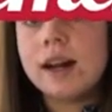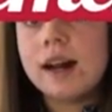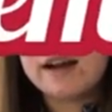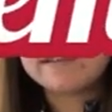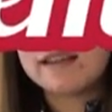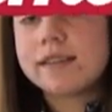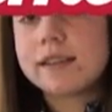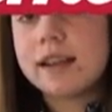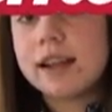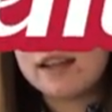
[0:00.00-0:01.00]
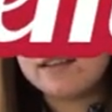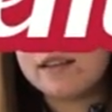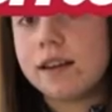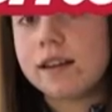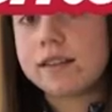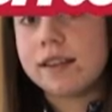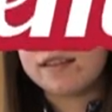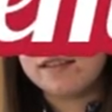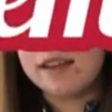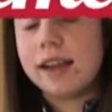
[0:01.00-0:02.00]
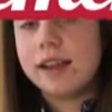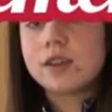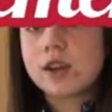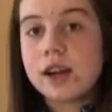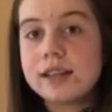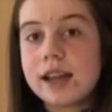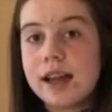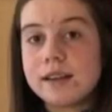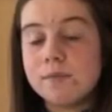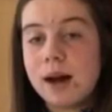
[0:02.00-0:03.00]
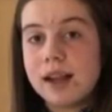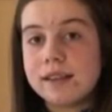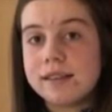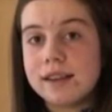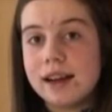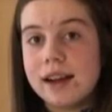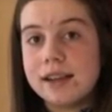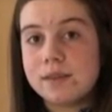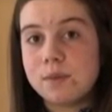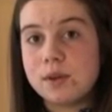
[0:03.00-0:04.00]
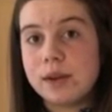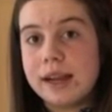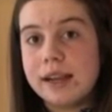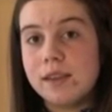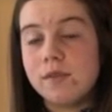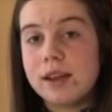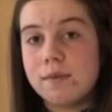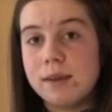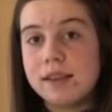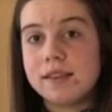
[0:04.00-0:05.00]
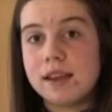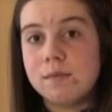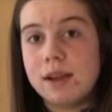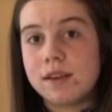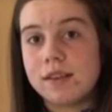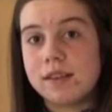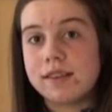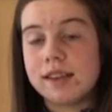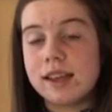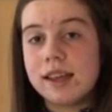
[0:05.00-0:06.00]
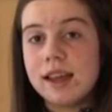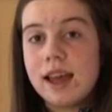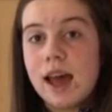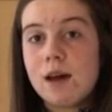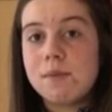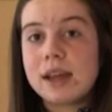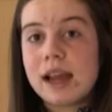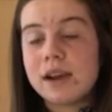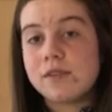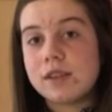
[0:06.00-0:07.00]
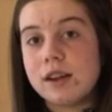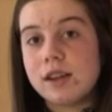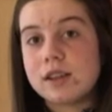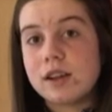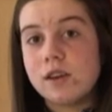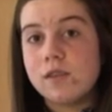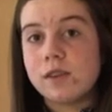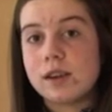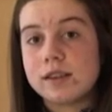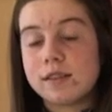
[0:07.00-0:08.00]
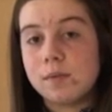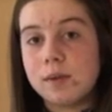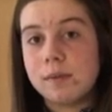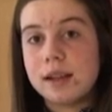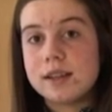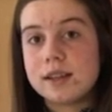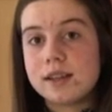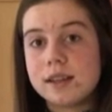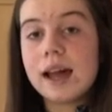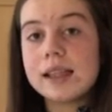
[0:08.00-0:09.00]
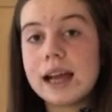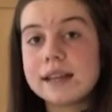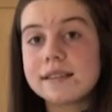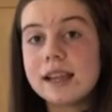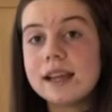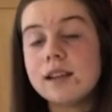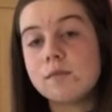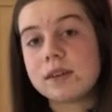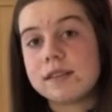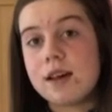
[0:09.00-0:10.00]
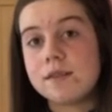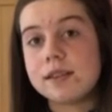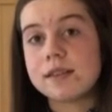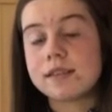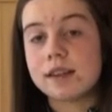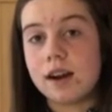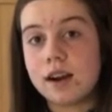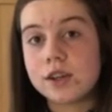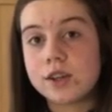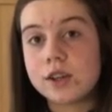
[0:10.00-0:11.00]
as this can lead to toxicity. Try to get a balanced diet between the vitamins and minerals, and be careful not to over-supplement. And lastly, number 7, starch.